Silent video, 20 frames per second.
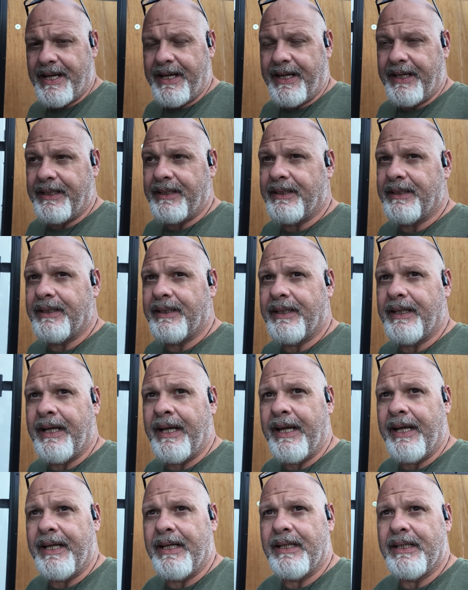night
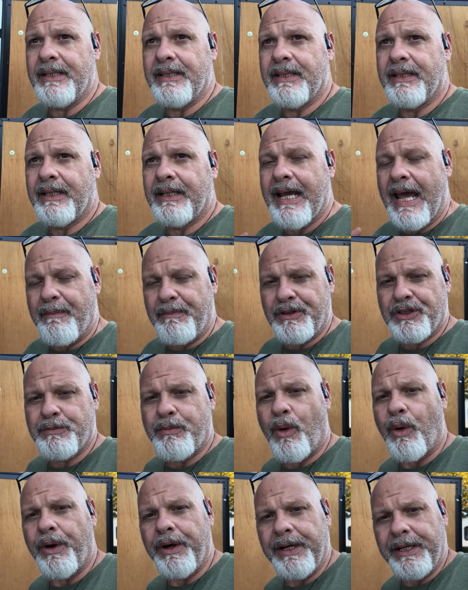and got
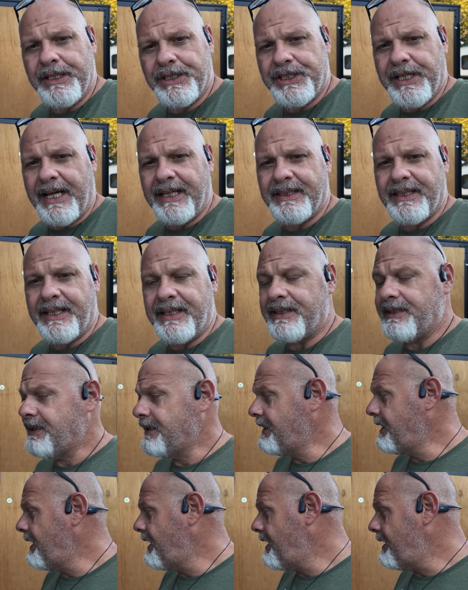this morning and checked it.
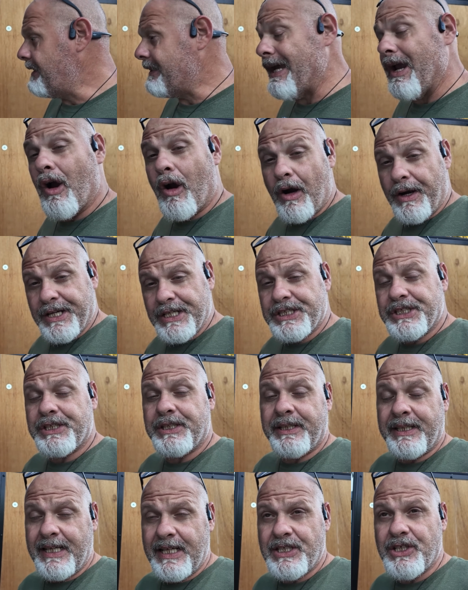They are dis-
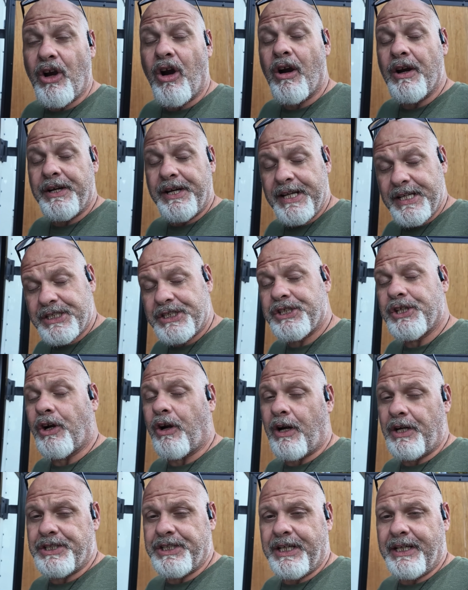these are
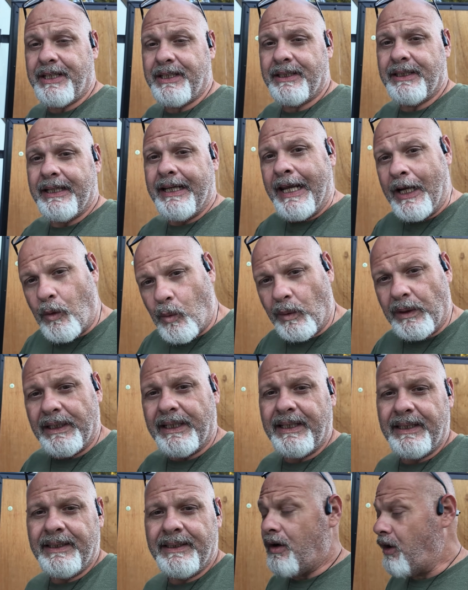discharging
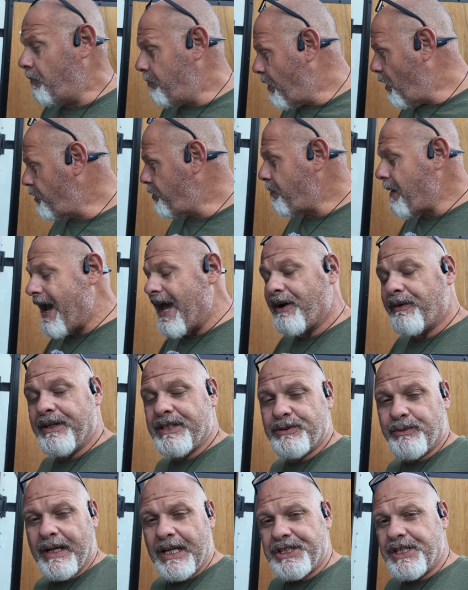equally on both
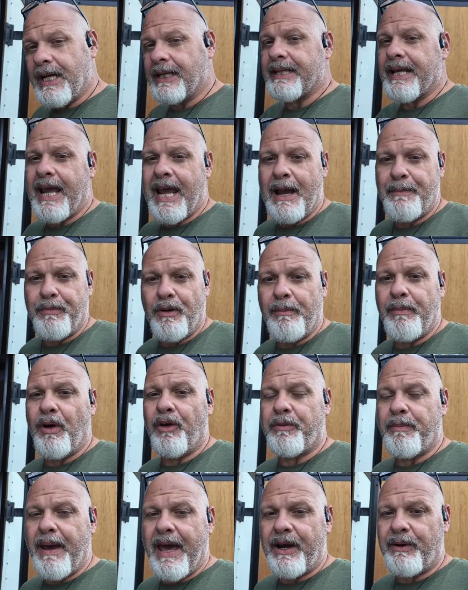batteries. When I check the app on
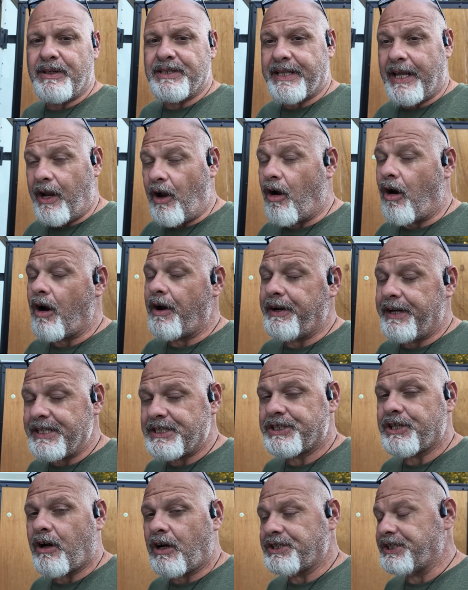both batteries, they are
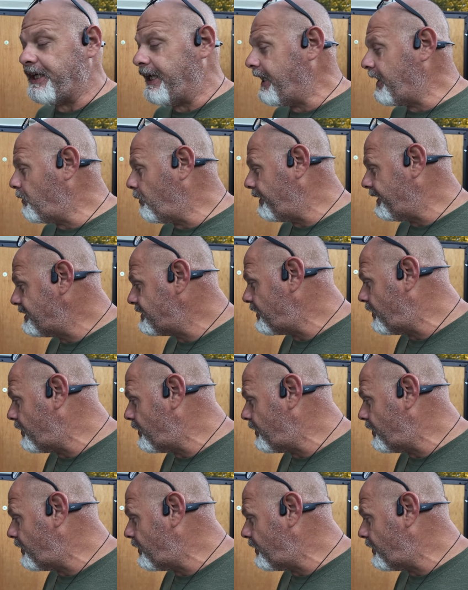discharging equally.